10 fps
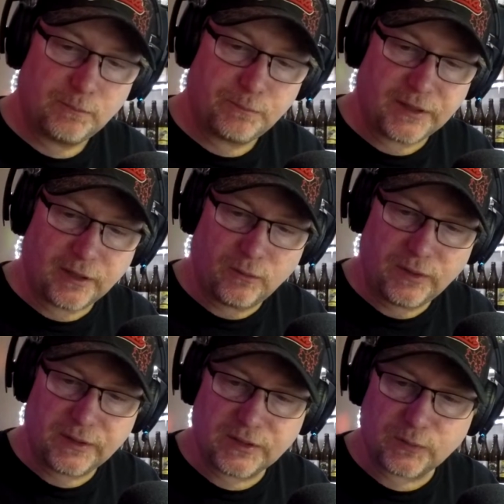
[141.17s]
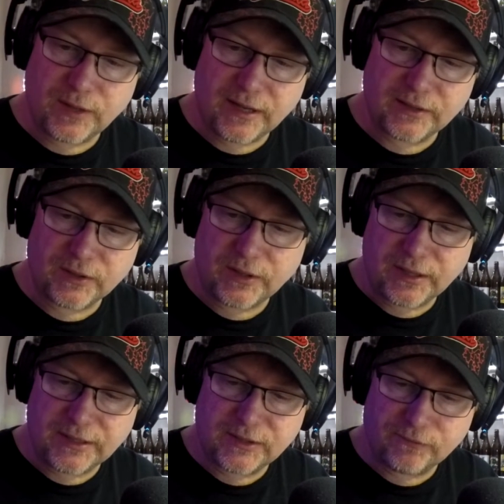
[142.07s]
But you know what? This one has a
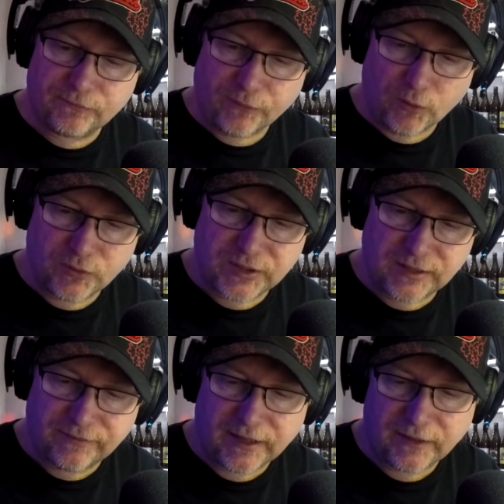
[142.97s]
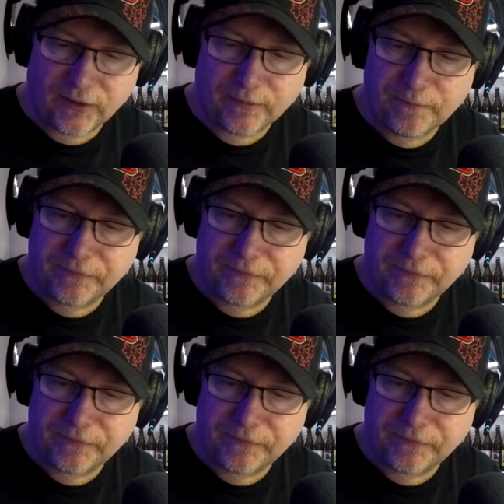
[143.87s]
nice roasty flavor.